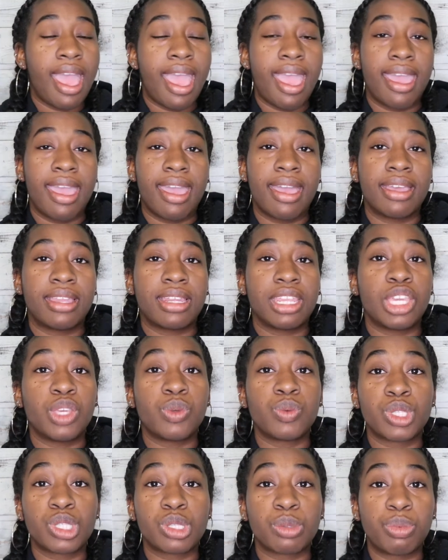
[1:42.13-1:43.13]
And he
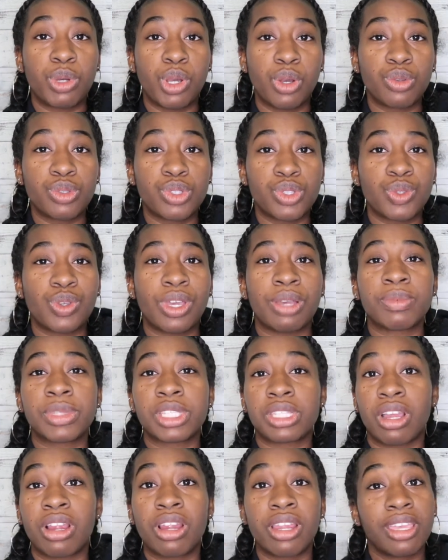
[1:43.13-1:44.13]
was supposed to, I'm
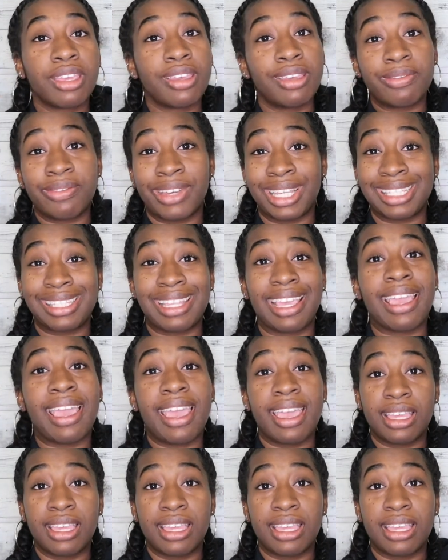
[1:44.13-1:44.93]
sorry if I say